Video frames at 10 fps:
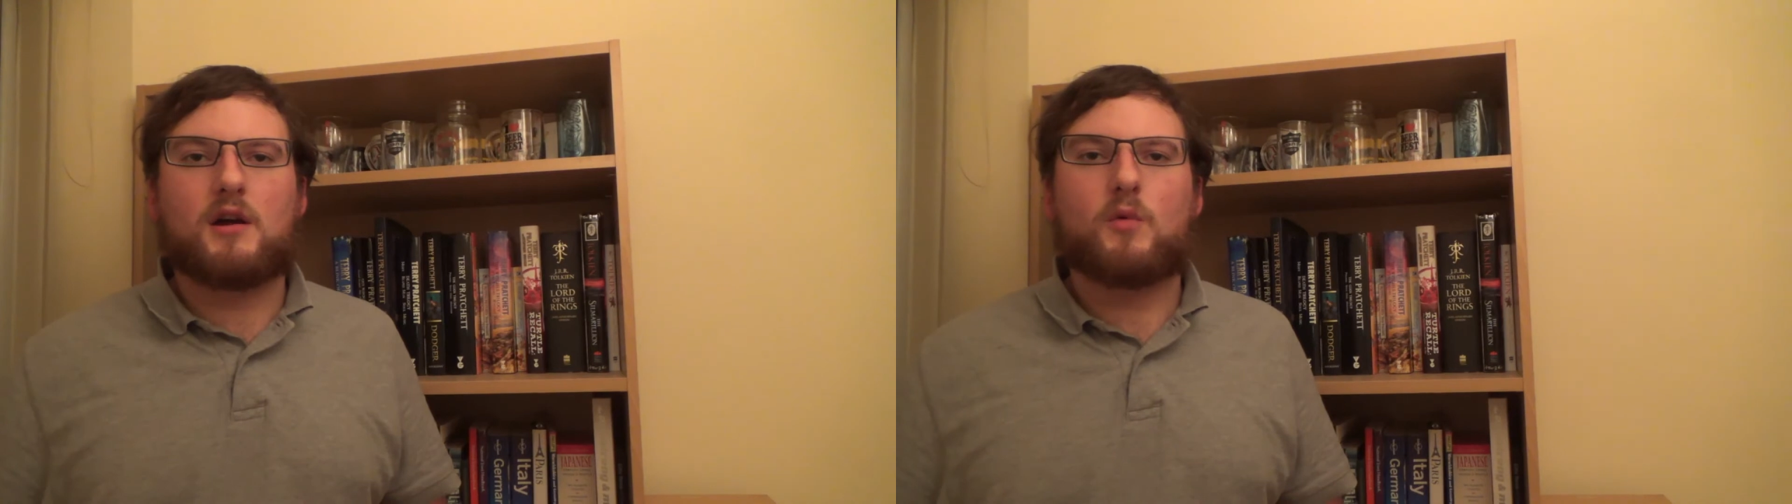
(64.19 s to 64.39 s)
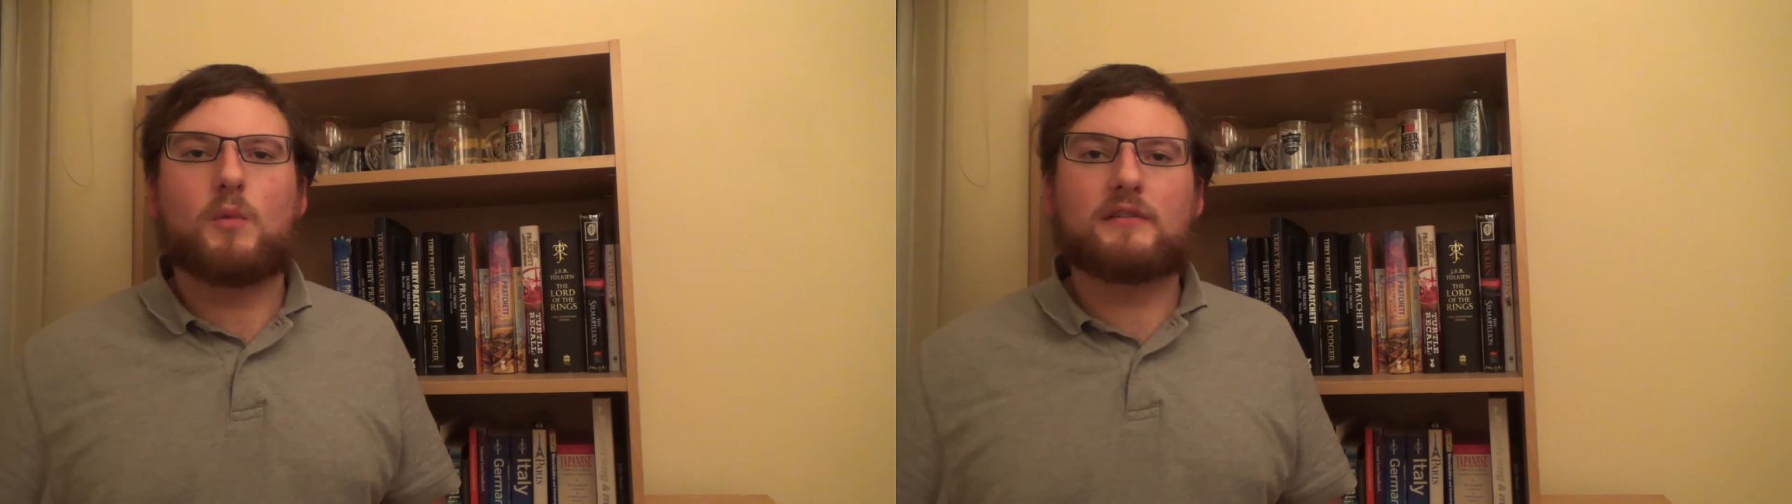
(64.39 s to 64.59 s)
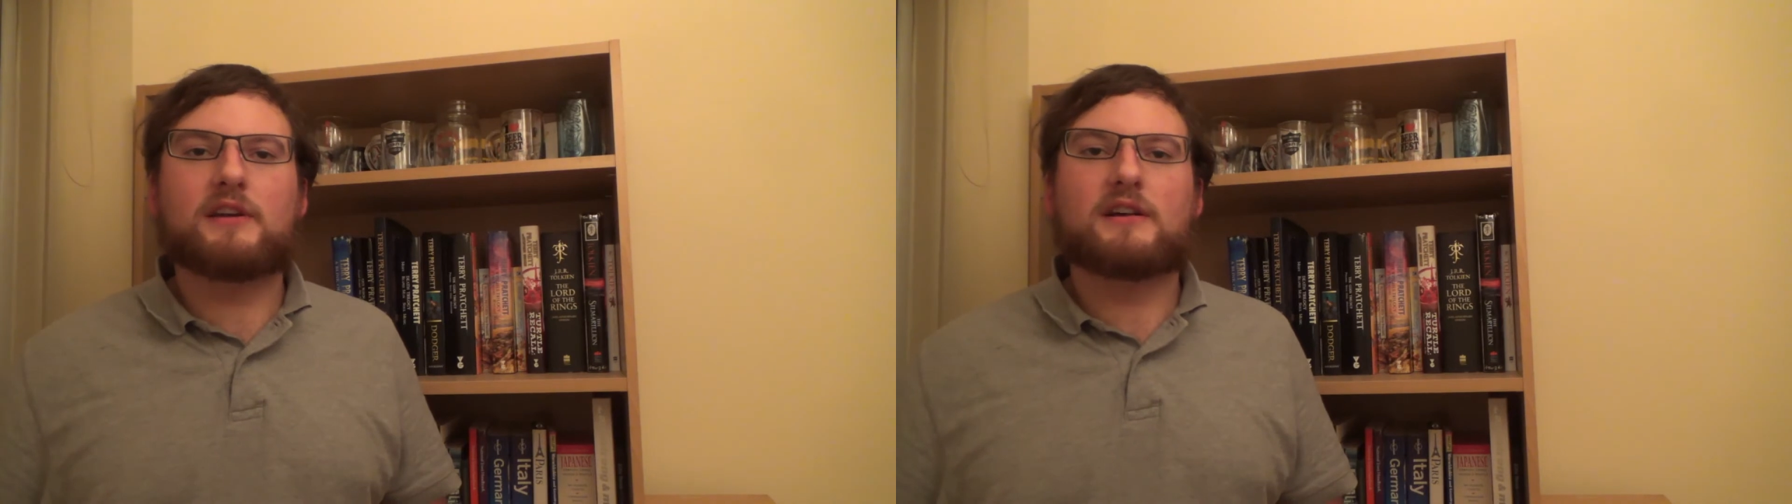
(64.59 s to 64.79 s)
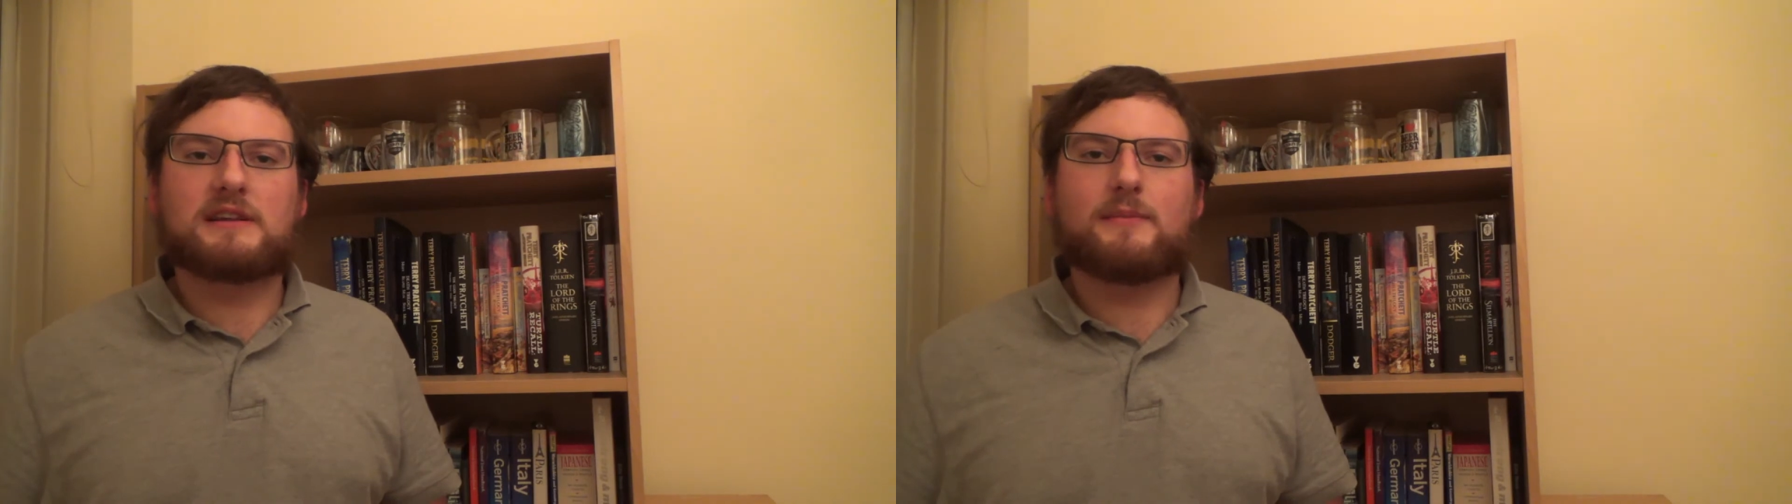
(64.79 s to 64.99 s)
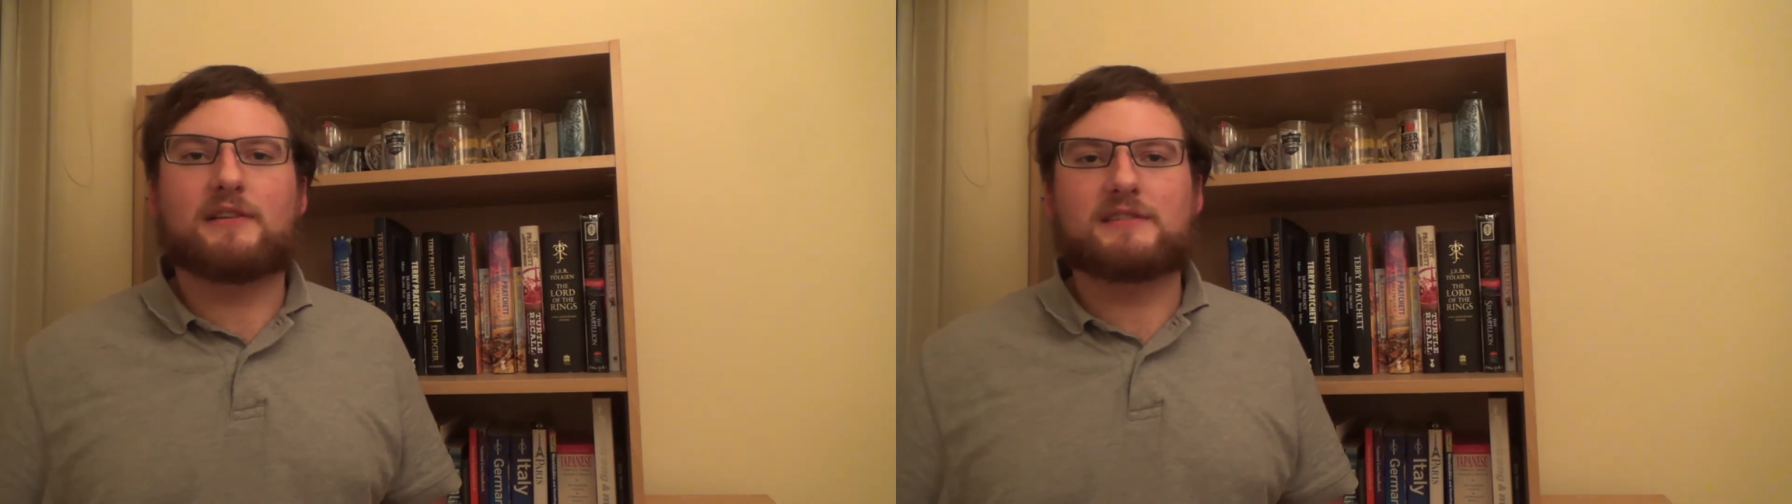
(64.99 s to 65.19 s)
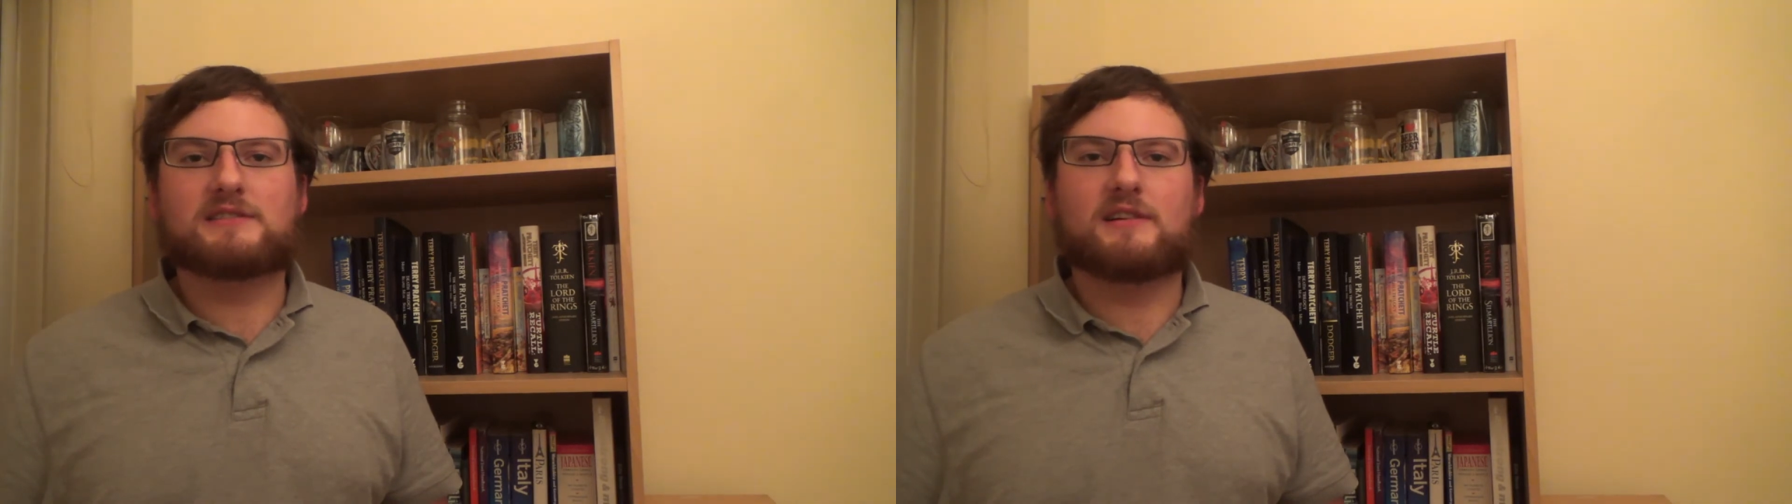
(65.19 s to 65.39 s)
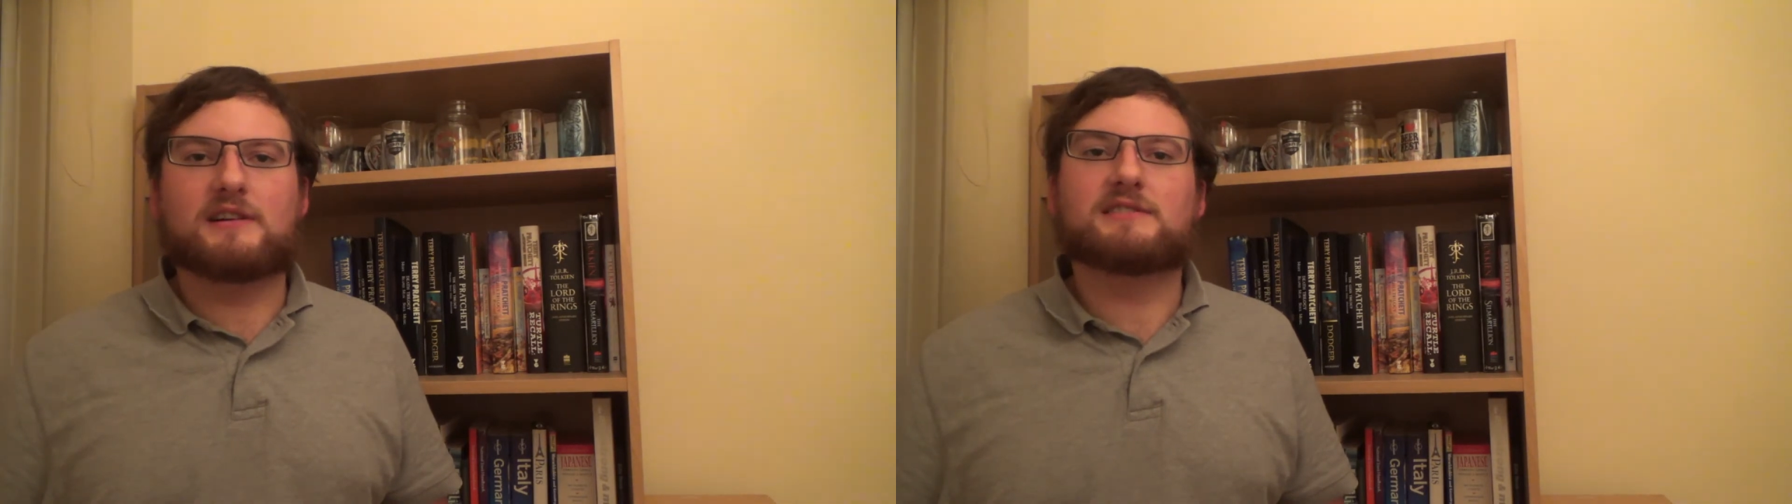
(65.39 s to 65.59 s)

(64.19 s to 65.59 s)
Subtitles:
While the idea behind this diet